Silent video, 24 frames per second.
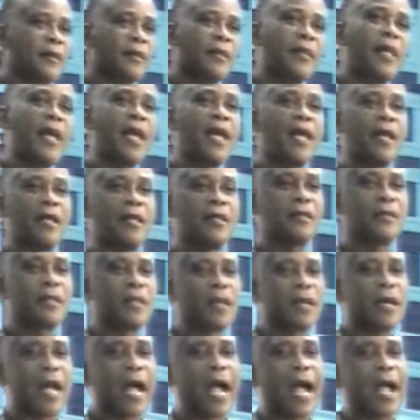Then
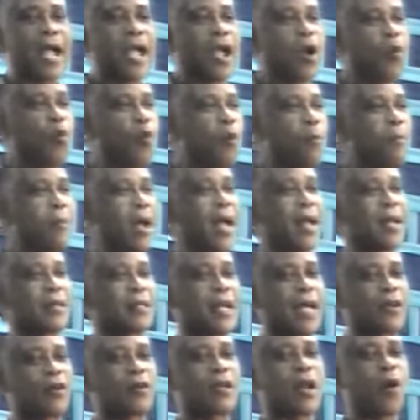a woman,
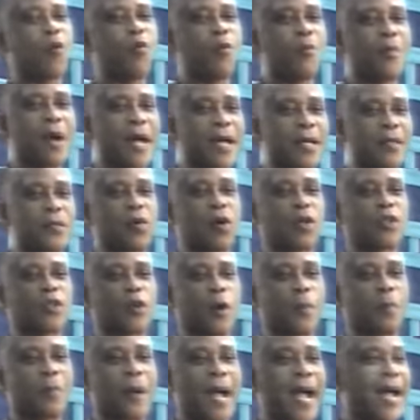another woman got
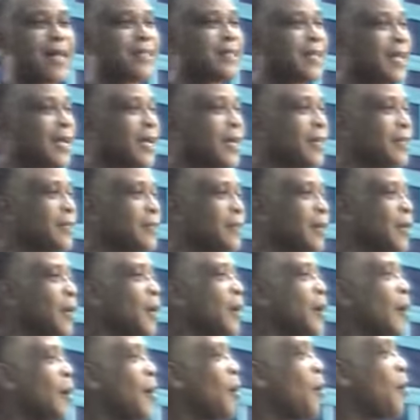up and then
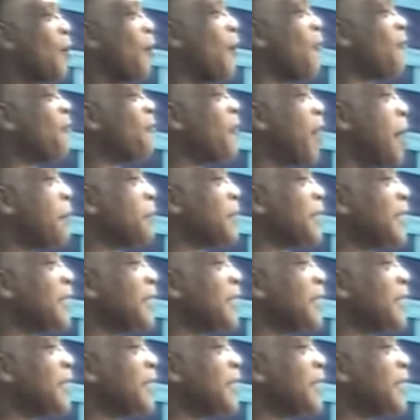confirmed